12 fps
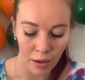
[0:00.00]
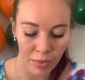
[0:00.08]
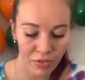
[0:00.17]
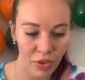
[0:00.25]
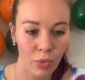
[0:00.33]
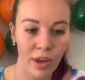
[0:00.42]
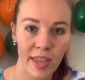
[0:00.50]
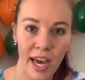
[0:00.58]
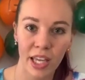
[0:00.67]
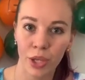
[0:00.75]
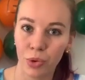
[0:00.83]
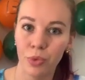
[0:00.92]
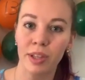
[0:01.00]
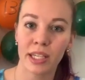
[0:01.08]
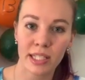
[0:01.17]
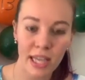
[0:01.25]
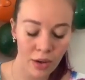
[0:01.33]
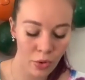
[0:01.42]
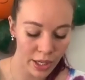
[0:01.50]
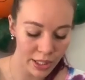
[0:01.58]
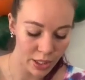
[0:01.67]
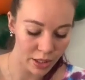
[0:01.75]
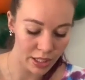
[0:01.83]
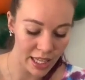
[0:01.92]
If you won that, you would win the 10 oysters.